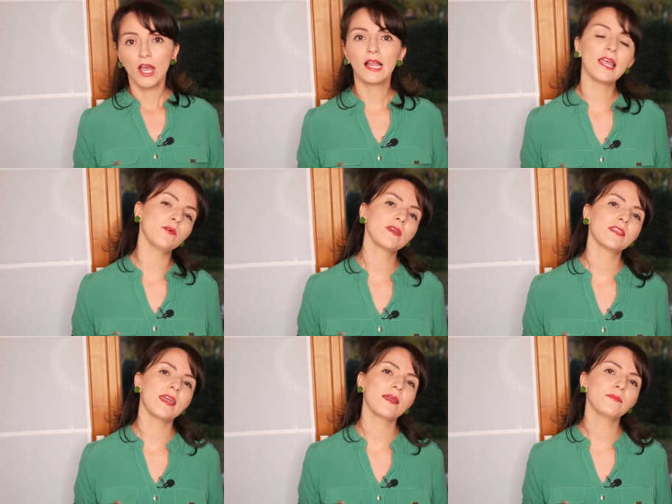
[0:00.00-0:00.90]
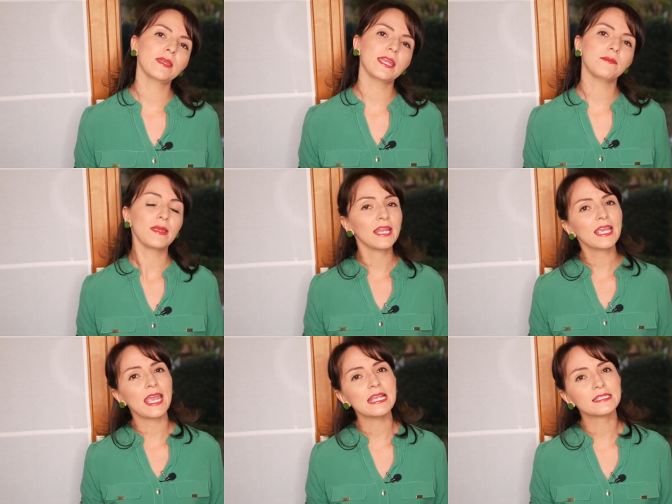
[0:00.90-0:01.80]
allowing them in many
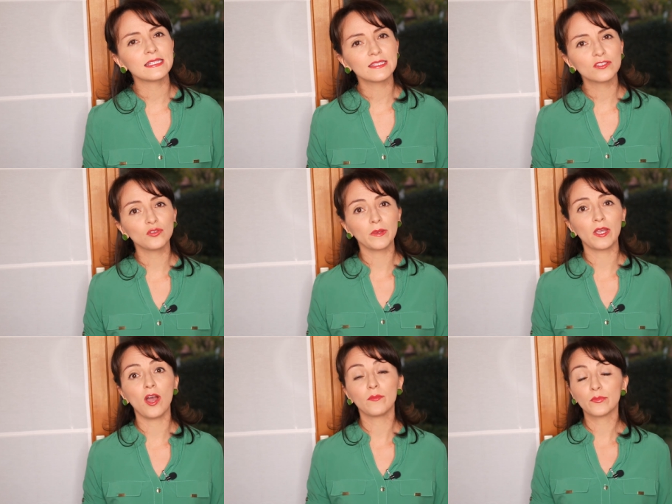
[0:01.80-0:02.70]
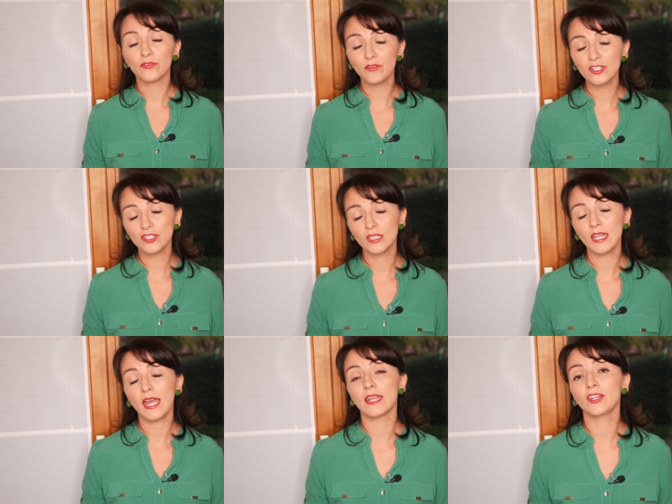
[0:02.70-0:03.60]
cases to become
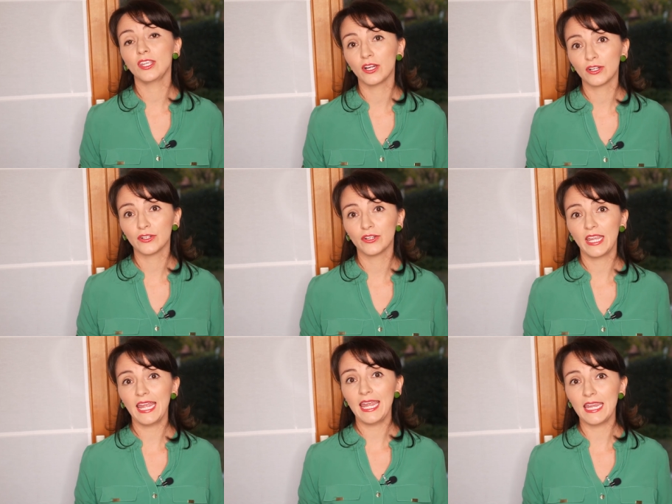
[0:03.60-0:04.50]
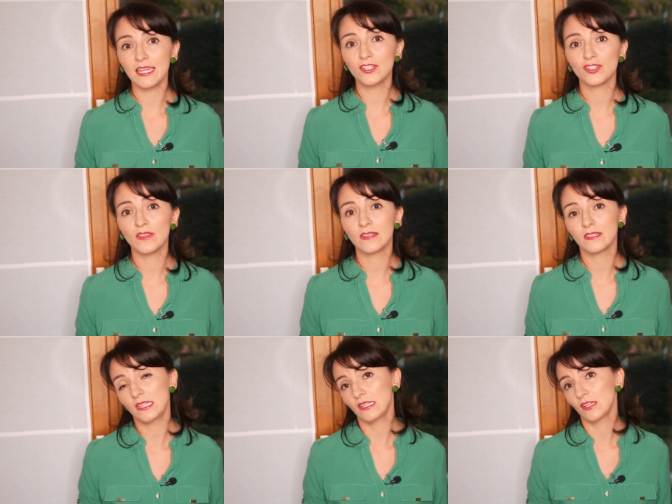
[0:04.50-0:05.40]
proficient at a younger age than
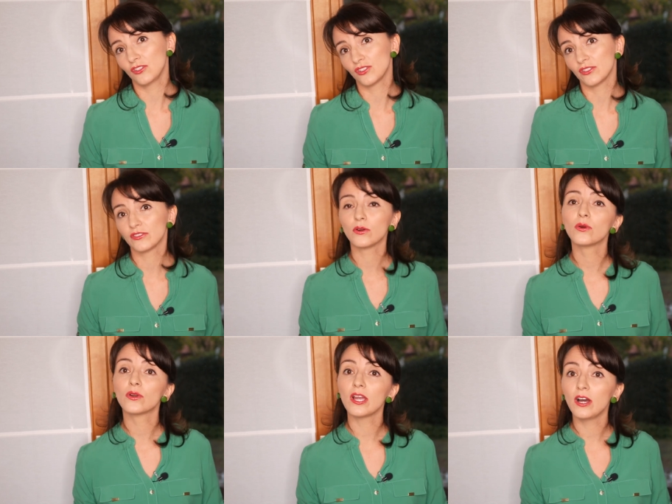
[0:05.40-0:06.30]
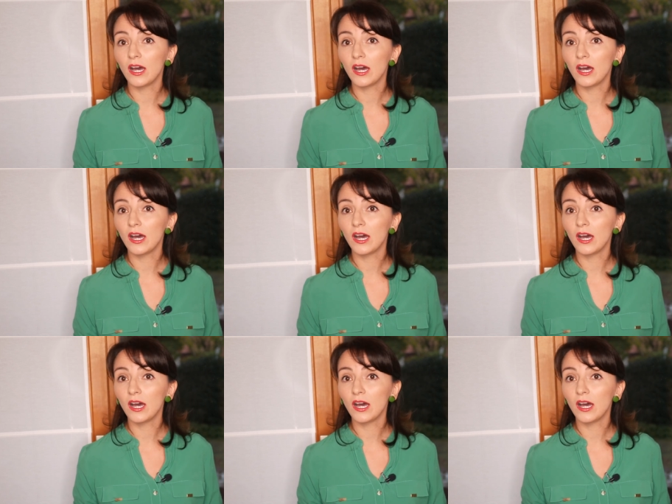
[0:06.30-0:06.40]
teenagers or